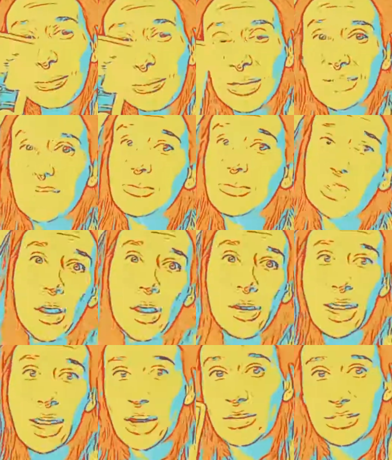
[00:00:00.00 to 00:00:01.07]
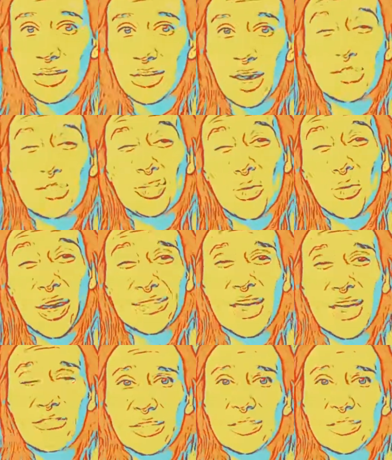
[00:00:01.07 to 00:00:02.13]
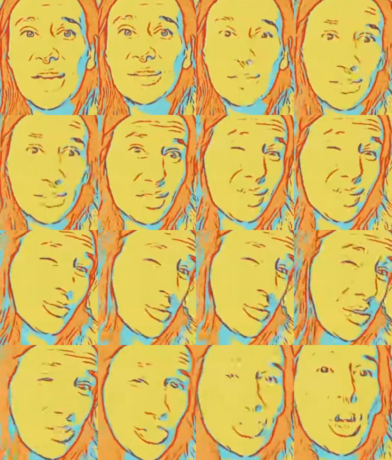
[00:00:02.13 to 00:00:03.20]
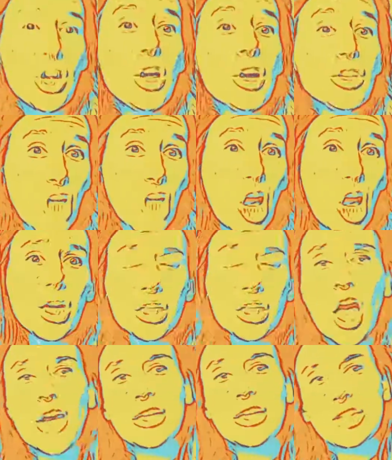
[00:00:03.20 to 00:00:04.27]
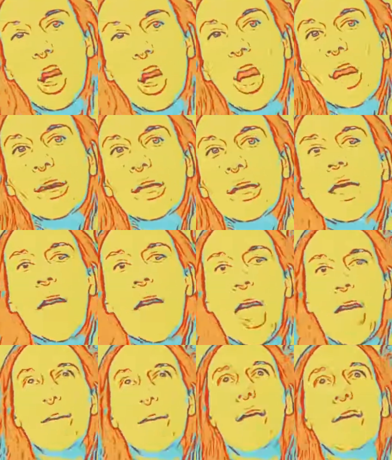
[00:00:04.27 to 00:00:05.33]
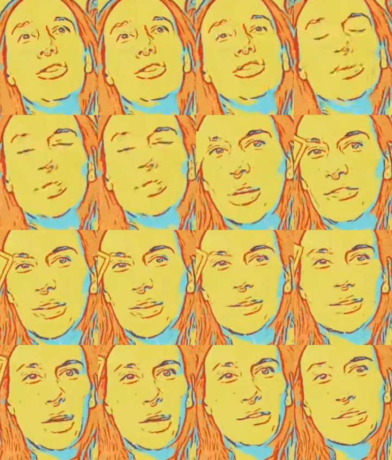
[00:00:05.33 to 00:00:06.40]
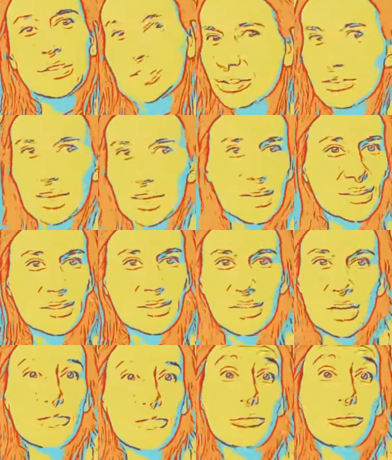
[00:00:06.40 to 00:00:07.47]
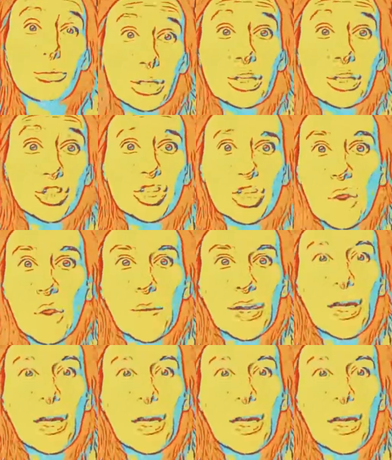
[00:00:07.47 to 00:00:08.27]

Because I'm sorry, air signs, you guys have a tendency to really just talk a lot of talk and do stuff that's self-serving instead of really showing